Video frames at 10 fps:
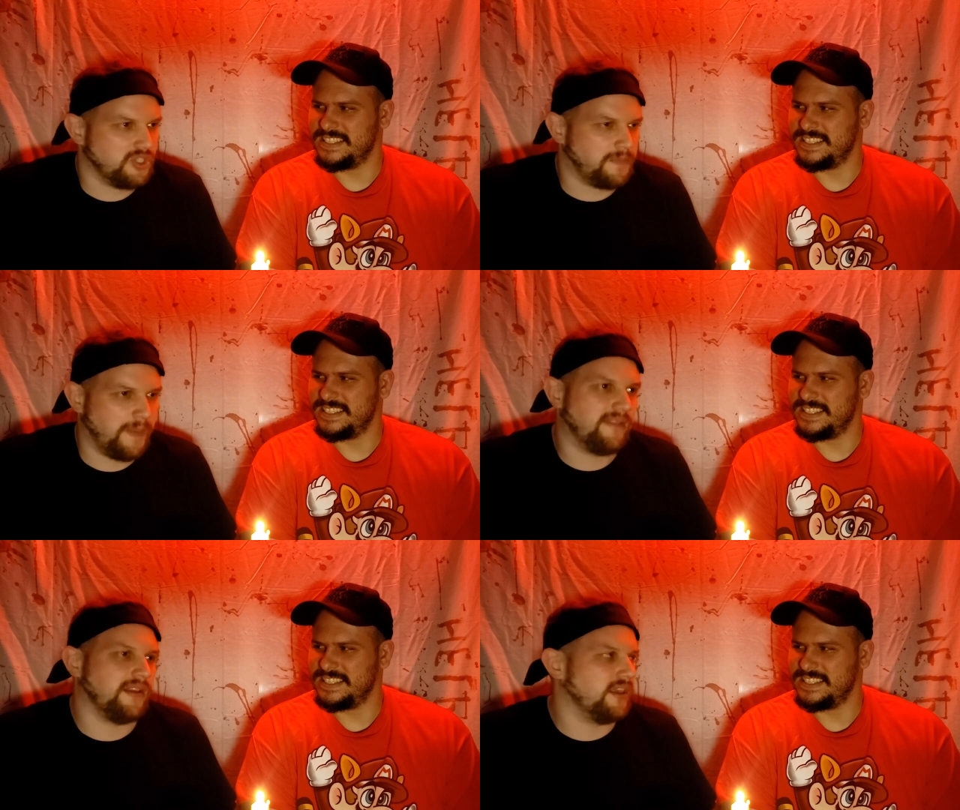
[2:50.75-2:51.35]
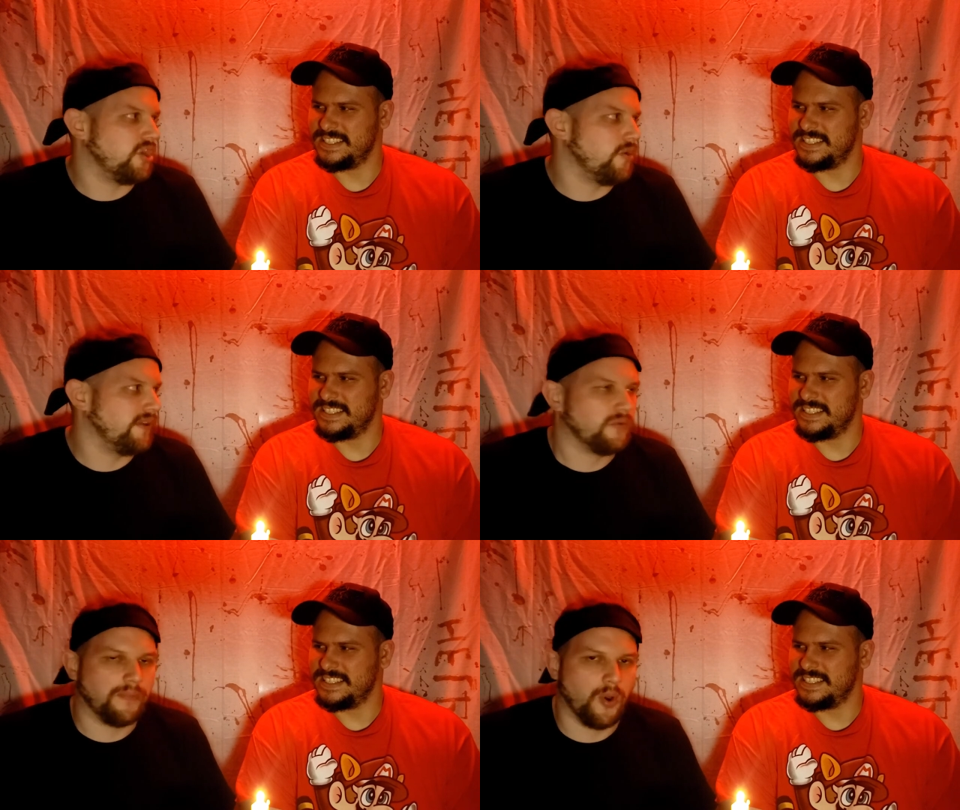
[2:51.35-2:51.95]
Speaker 1: just basically
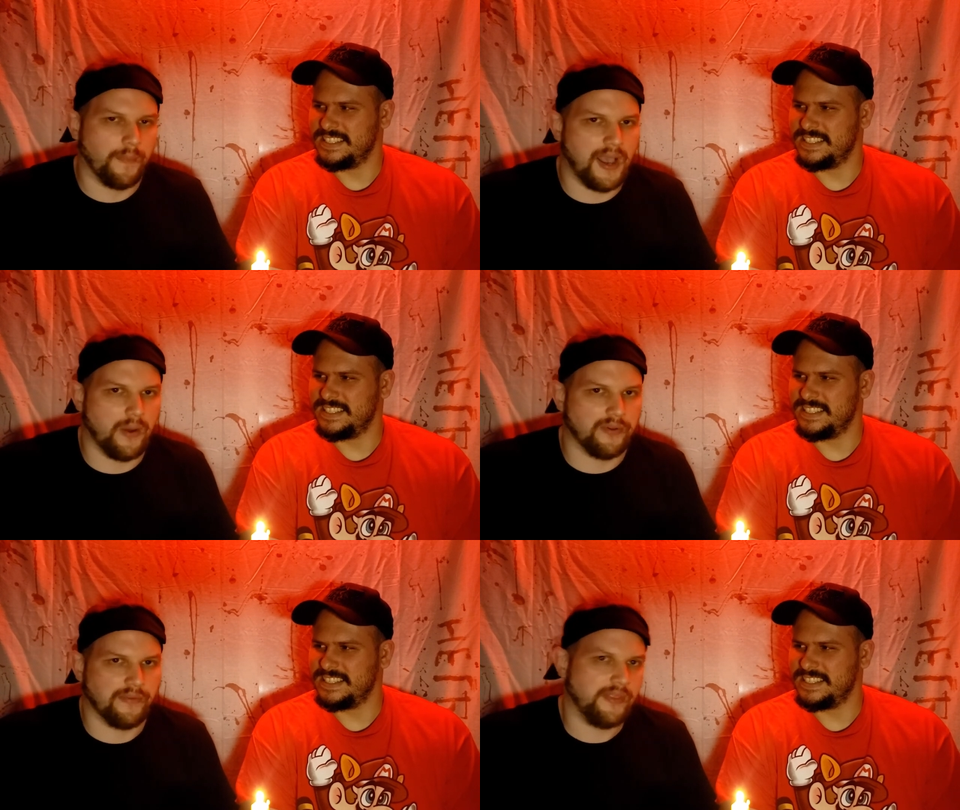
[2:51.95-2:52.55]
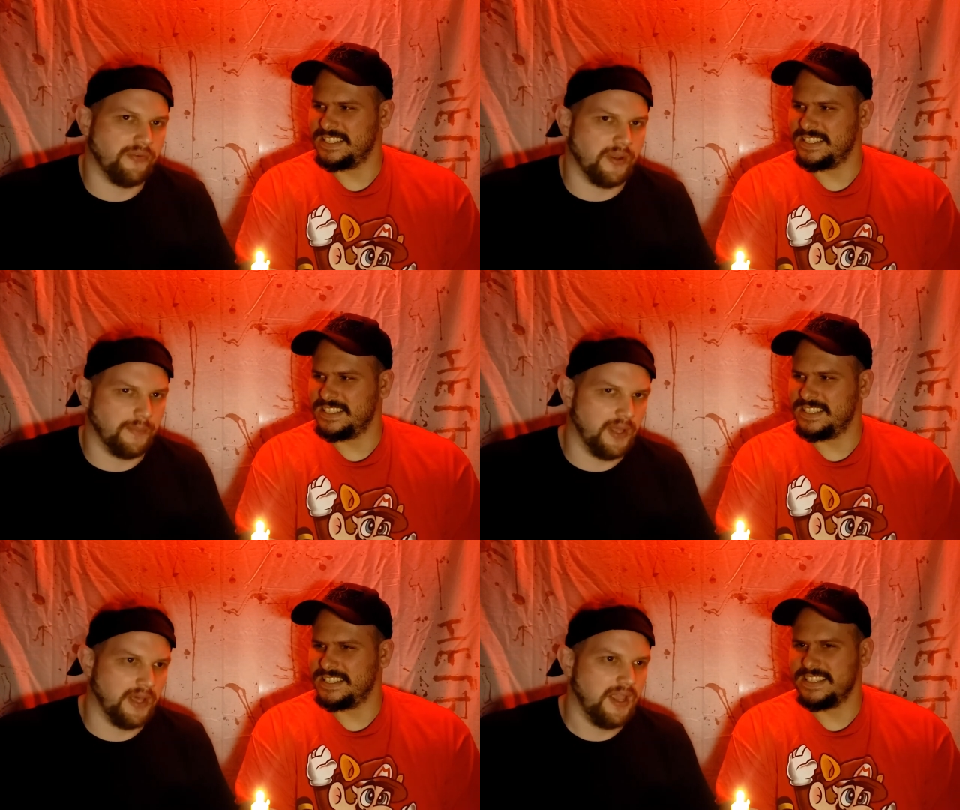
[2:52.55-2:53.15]
humans with more powers and they drink
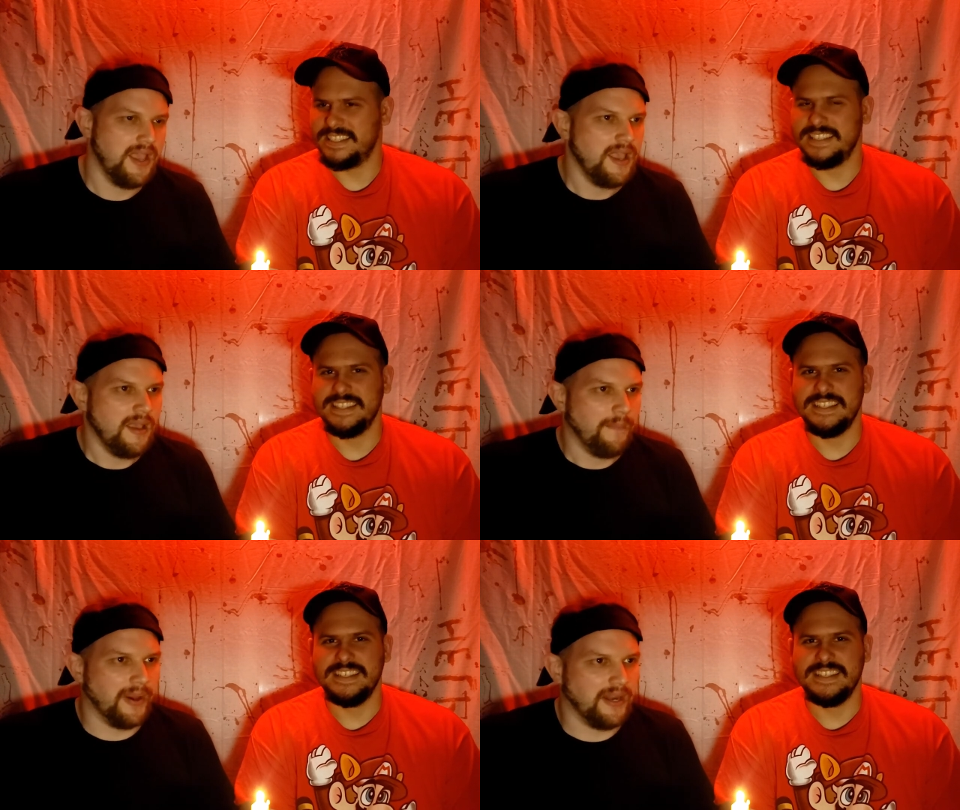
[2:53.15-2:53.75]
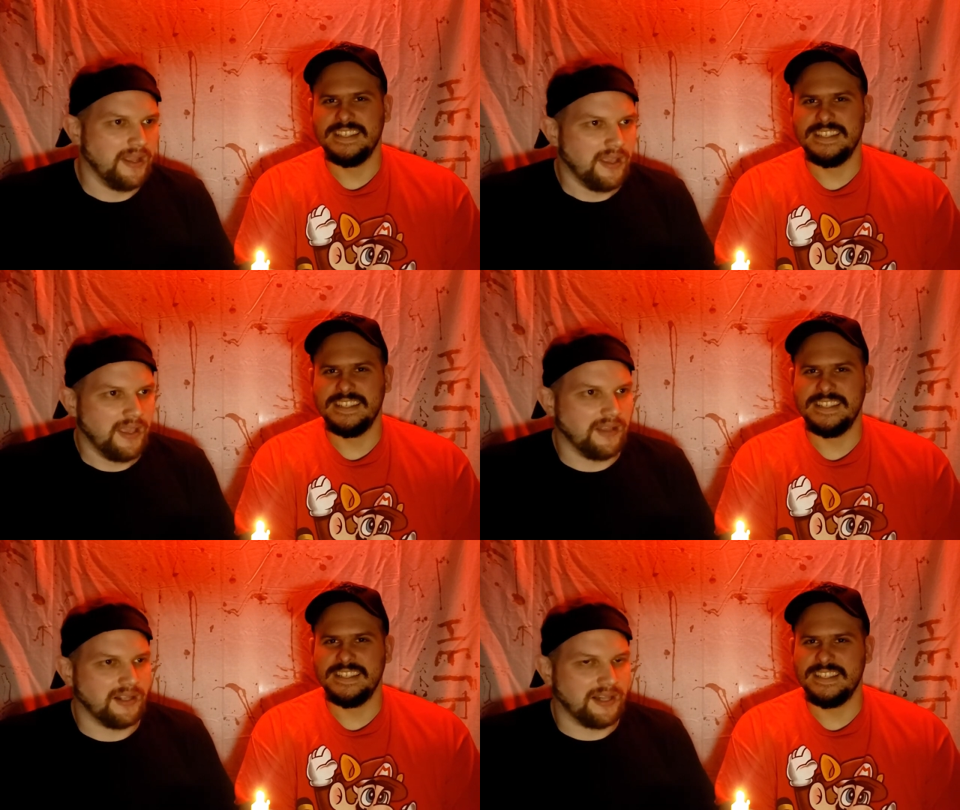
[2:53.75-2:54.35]
blood. But
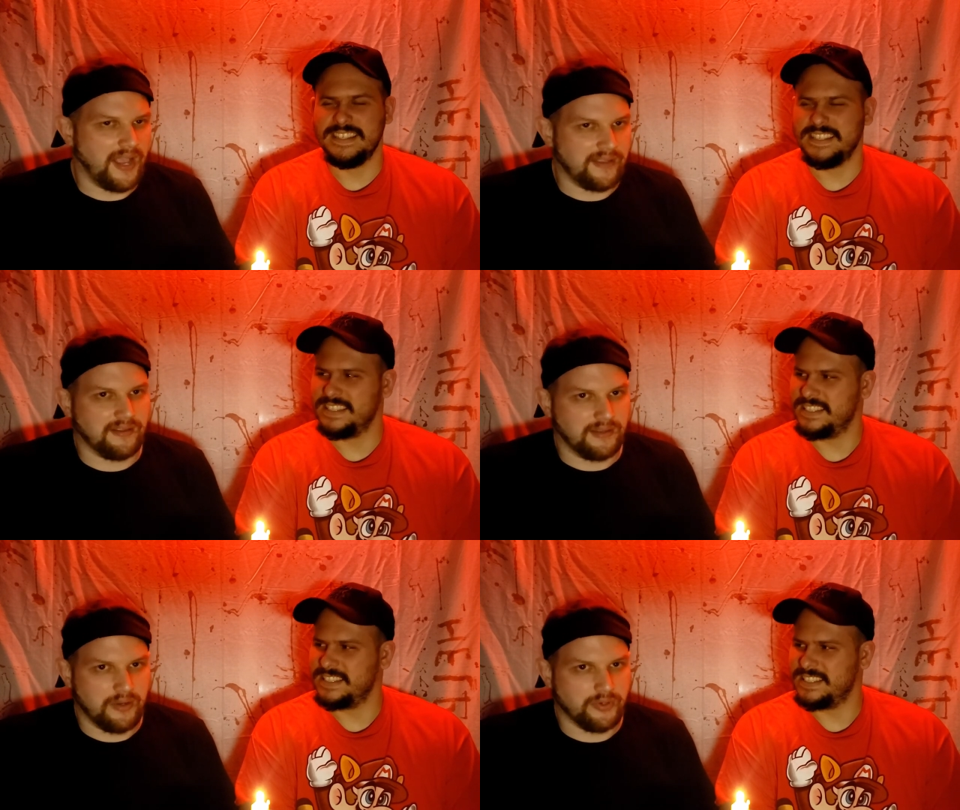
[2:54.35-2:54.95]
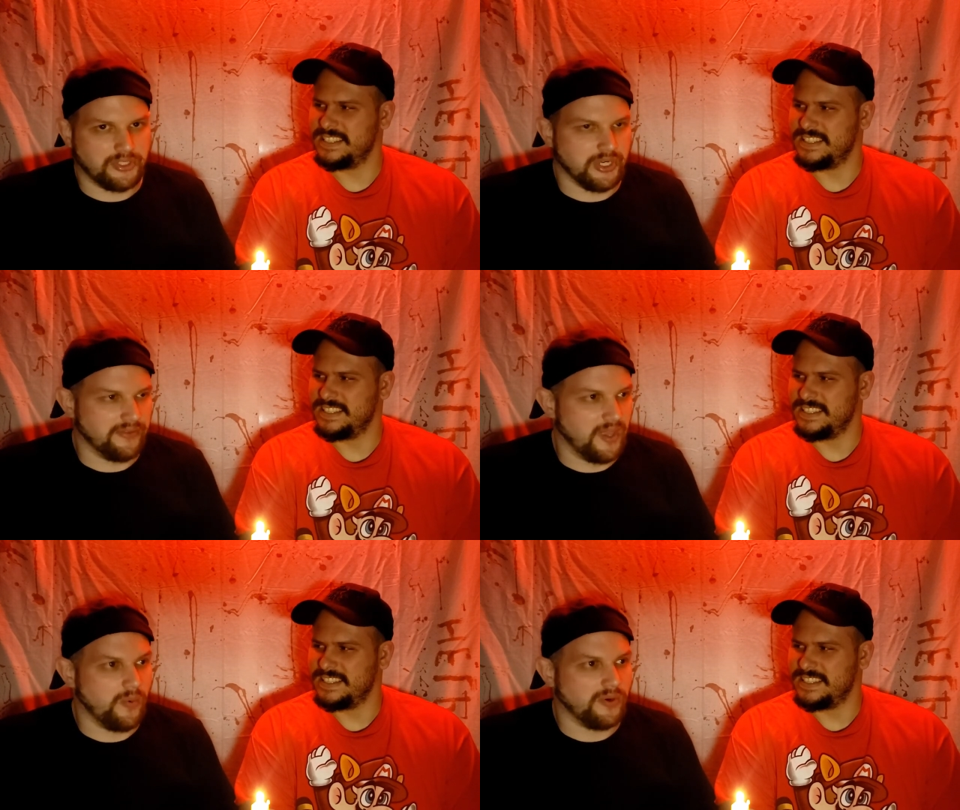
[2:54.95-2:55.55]
in classic literature,
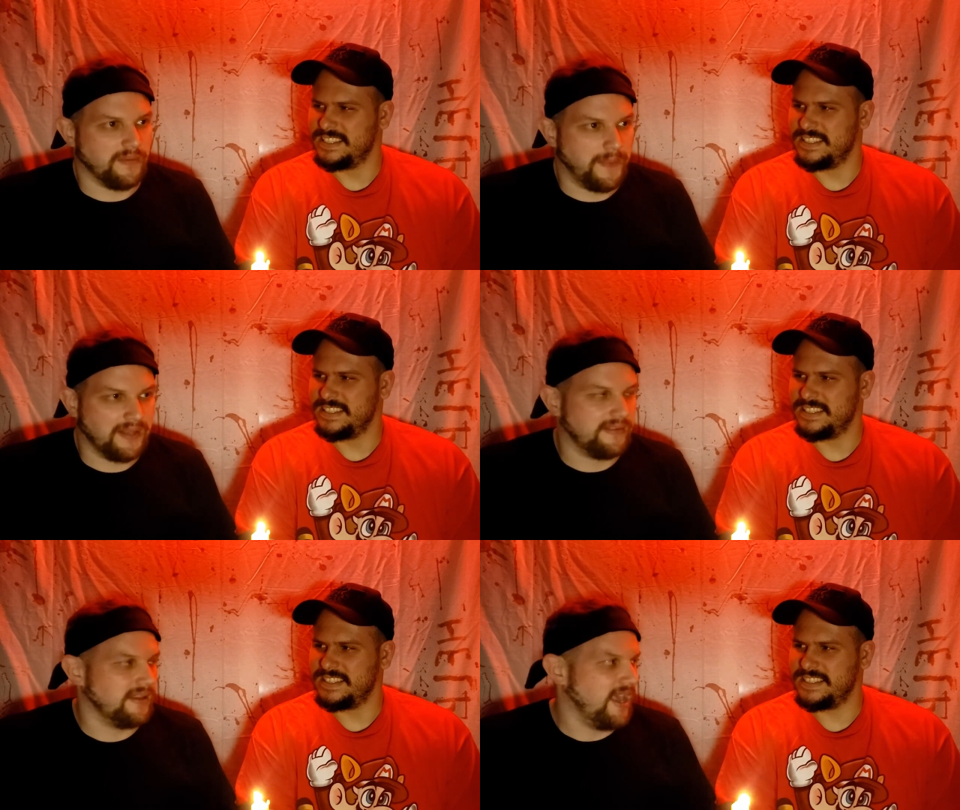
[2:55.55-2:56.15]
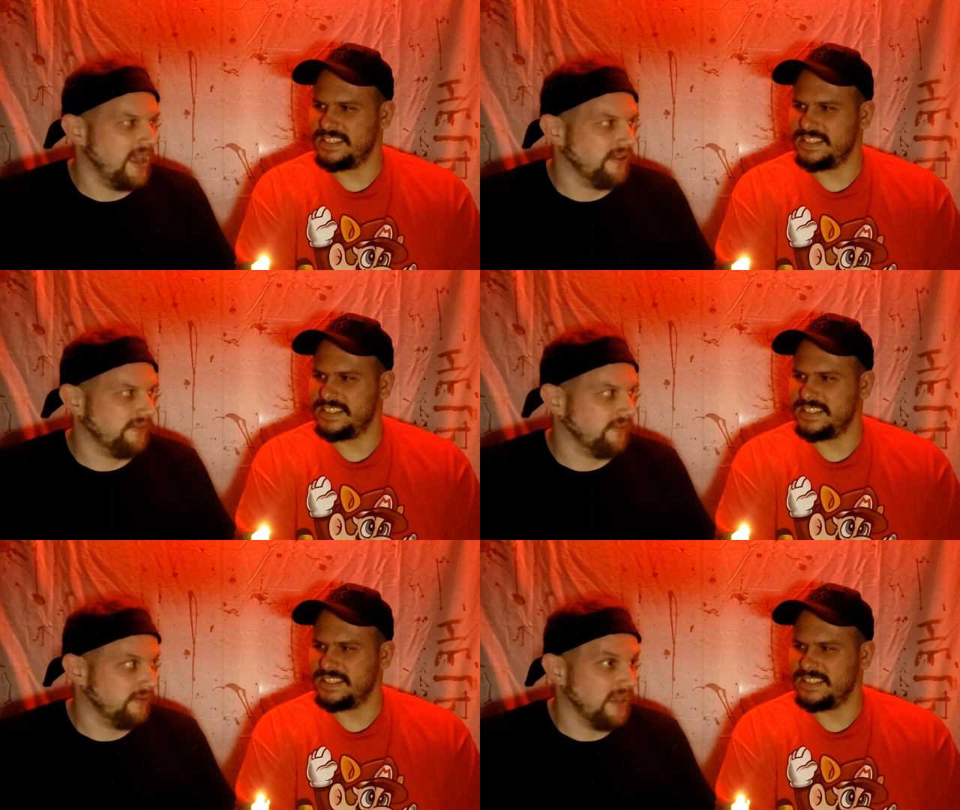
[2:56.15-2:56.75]
they were depicted as